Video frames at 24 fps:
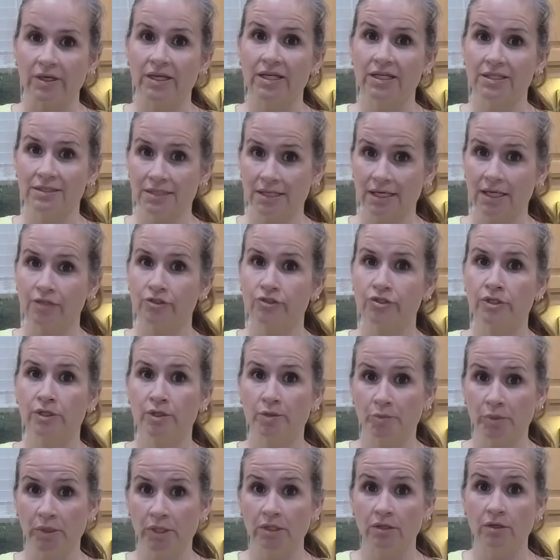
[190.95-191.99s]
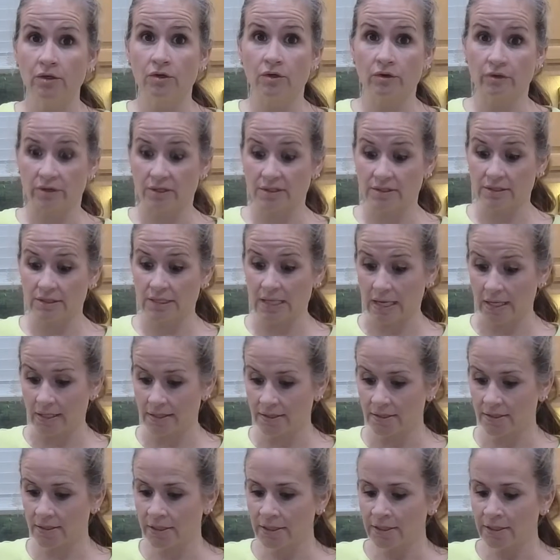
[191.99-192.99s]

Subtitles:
it's actually the peel or the zest.